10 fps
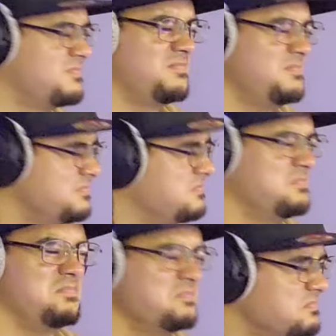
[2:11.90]
They want men
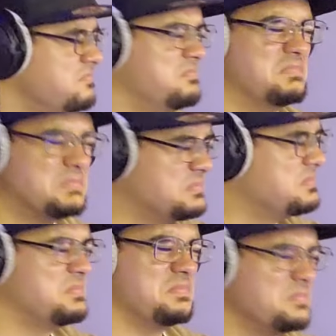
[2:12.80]
to pretend that they're
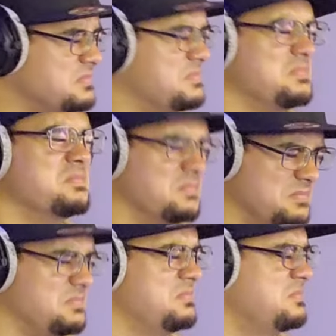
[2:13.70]
feminine. They don't
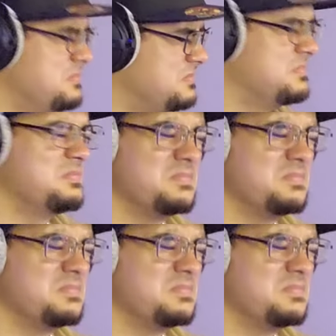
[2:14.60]
want an election. They